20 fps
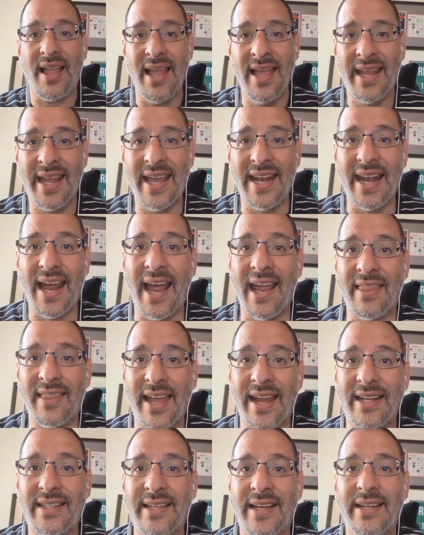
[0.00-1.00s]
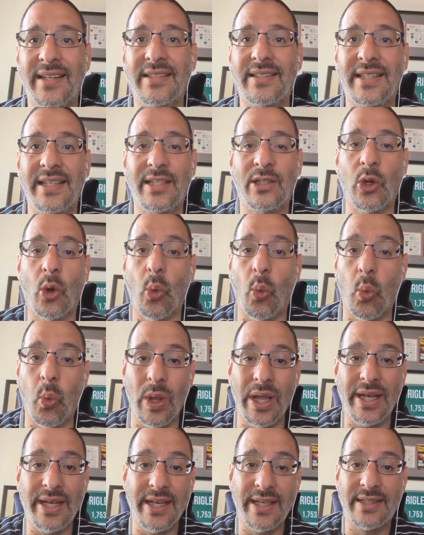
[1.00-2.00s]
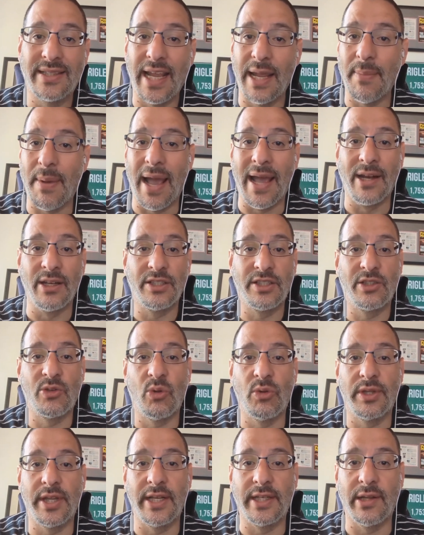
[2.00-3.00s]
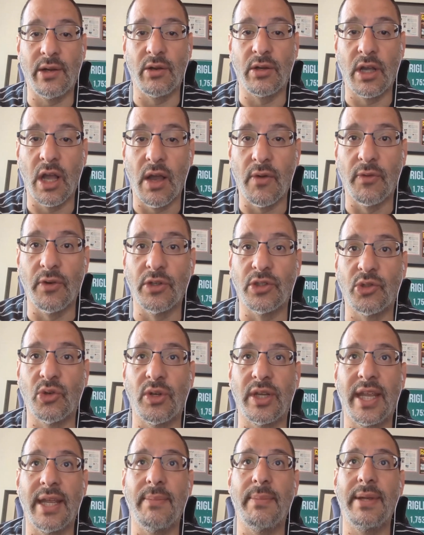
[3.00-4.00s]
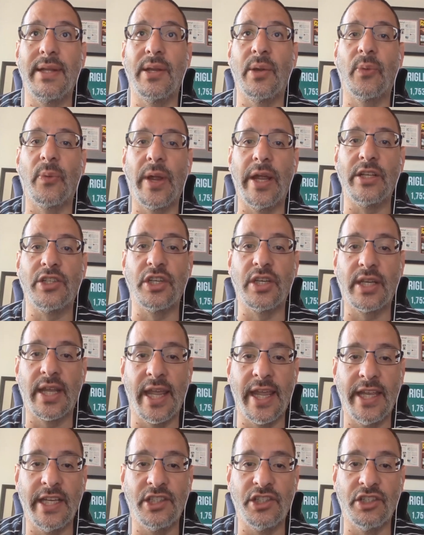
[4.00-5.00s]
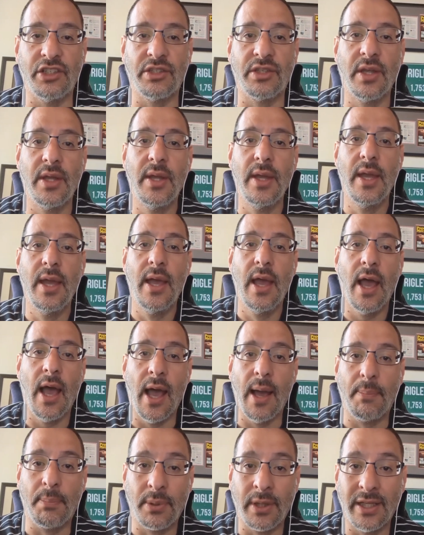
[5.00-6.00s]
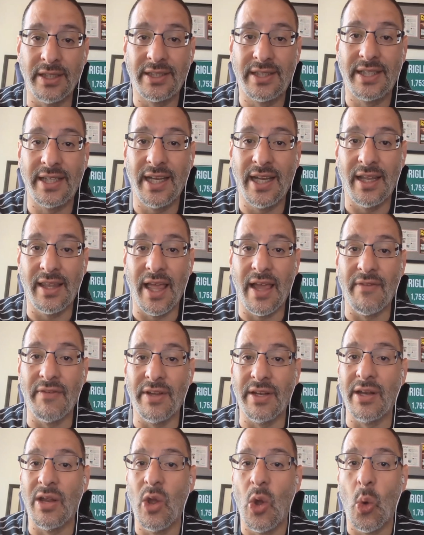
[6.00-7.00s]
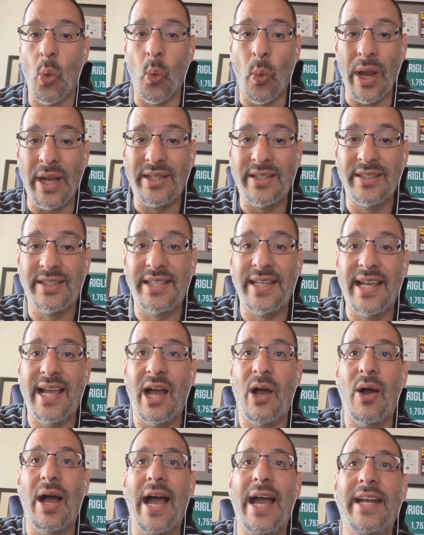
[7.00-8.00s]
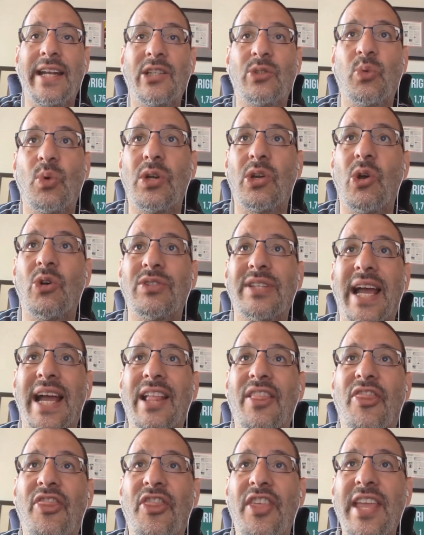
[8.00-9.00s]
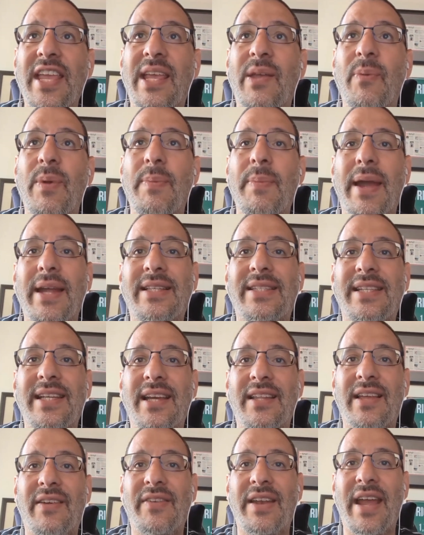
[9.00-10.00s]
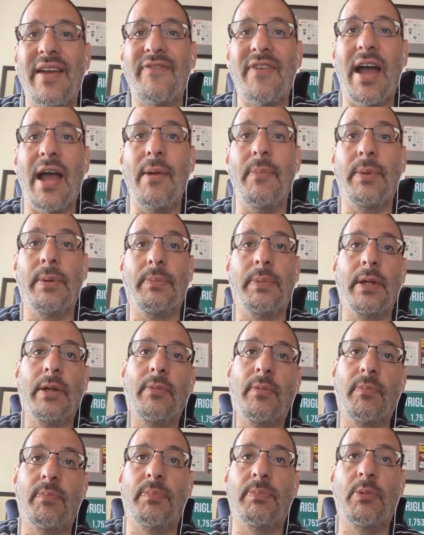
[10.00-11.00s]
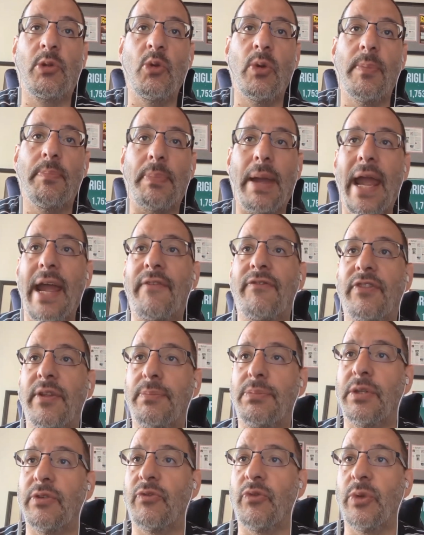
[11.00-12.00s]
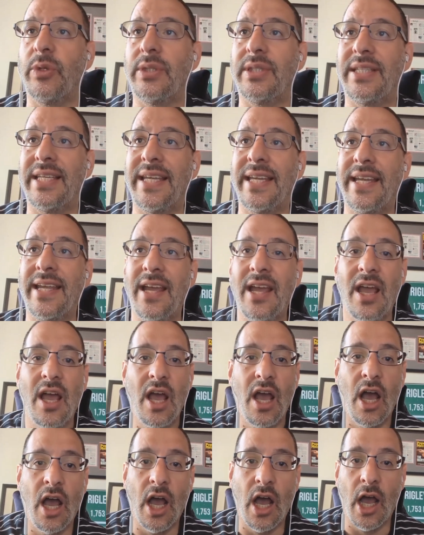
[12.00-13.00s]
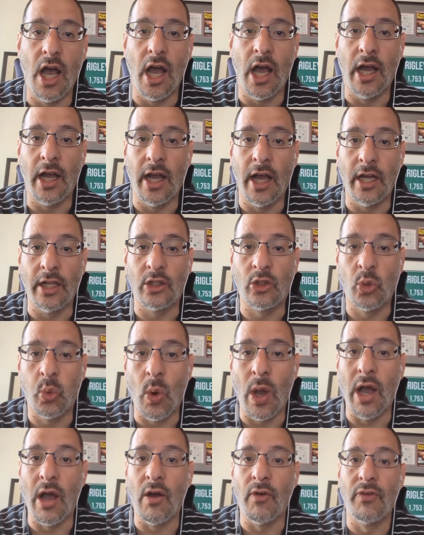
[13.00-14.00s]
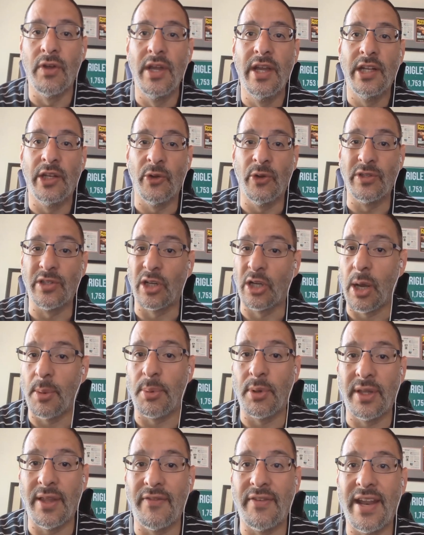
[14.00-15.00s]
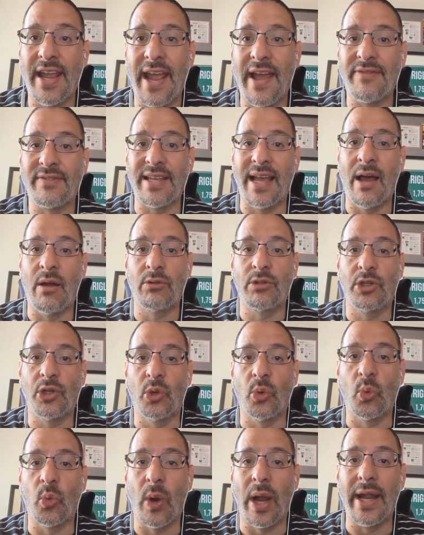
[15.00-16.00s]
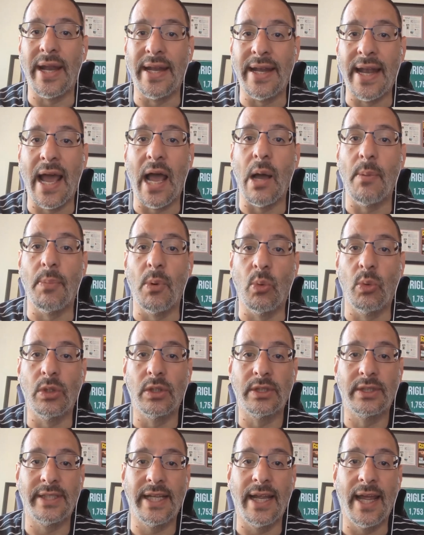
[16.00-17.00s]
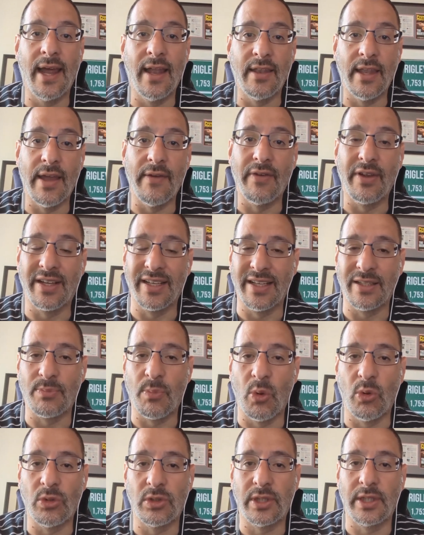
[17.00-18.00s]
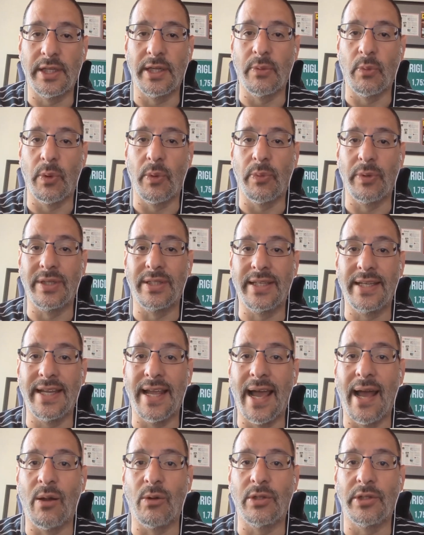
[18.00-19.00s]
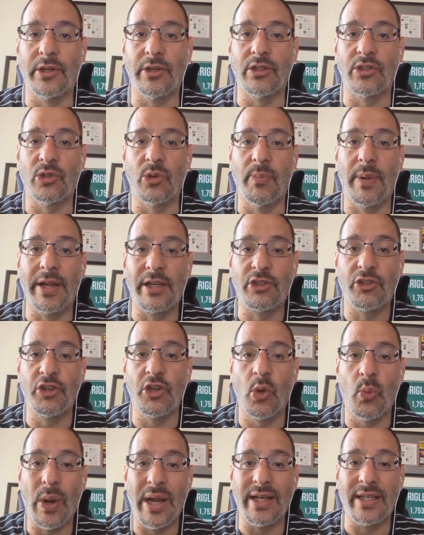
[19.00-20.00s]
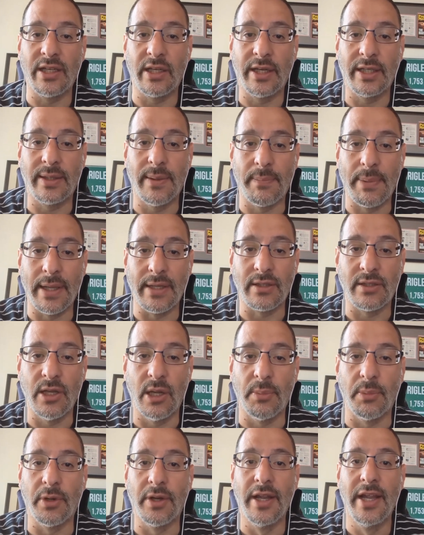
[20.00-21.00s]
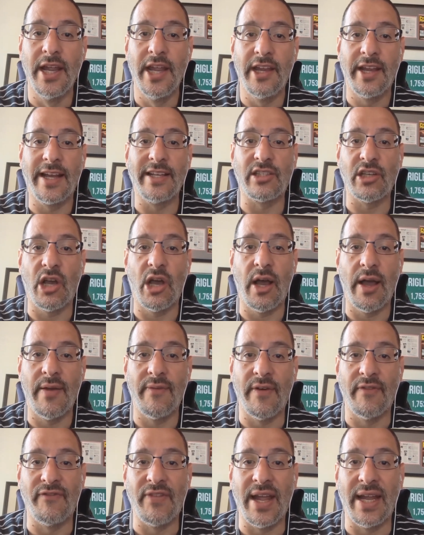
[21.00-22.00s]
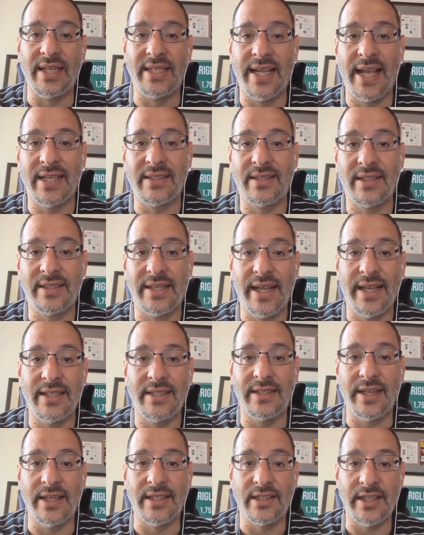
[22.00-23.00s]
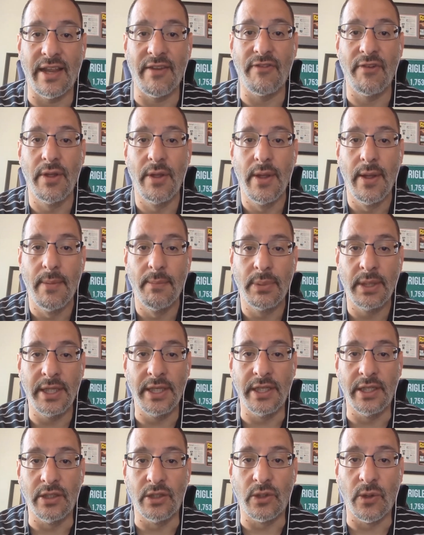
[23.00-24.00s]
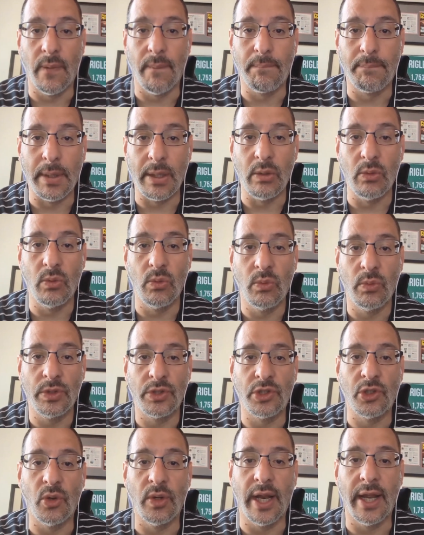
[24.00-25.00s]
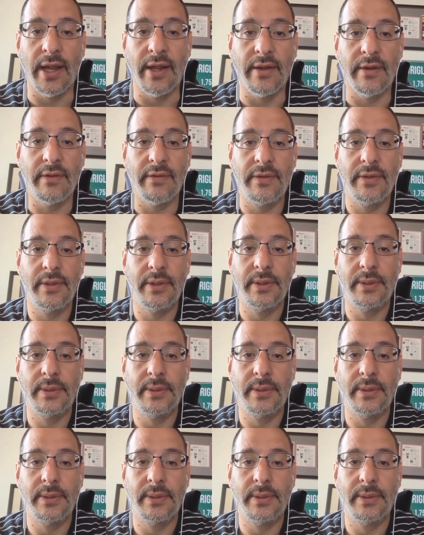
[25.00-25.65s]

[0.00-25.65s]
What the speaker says: Again, I like Tennessee to win this game. I just don't think they'll cover, so give me the Ragin' Cajuns plus the 11. Wait to see how high this one goes. I think we might see 11.5. I would be doing backflips if we see a 12. There is a couple 11.5s out there right now, but we'll say 11 because that's mostly what we see out there. So make sure you wait to get the best number. You guys all have a fantastic day. Stay safe. Please don't bet what you don't have.